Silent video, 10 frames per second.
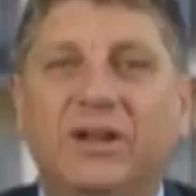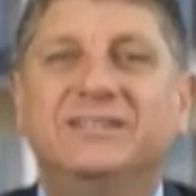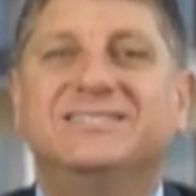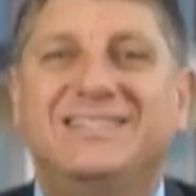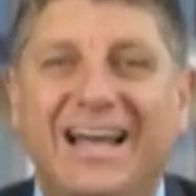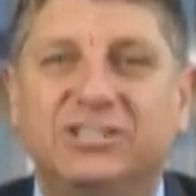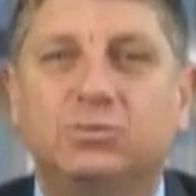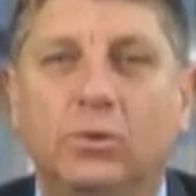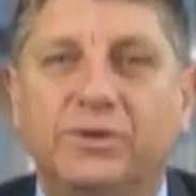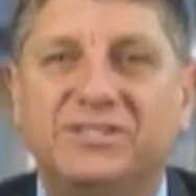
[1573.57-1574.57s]
Friends,
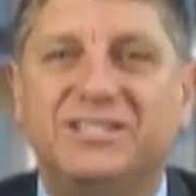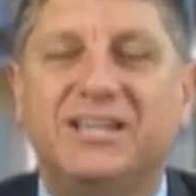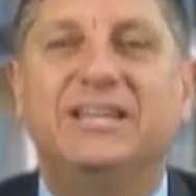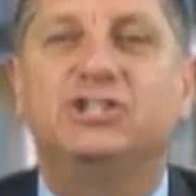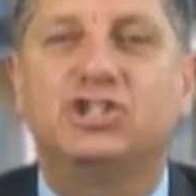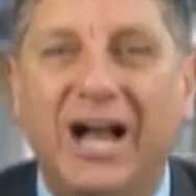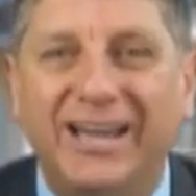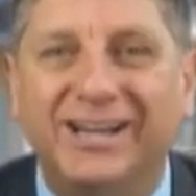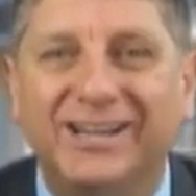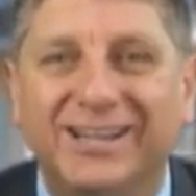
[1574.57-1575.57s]
that's what we see in
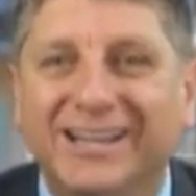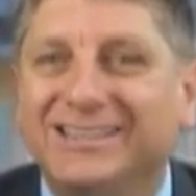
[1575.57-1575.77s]
China.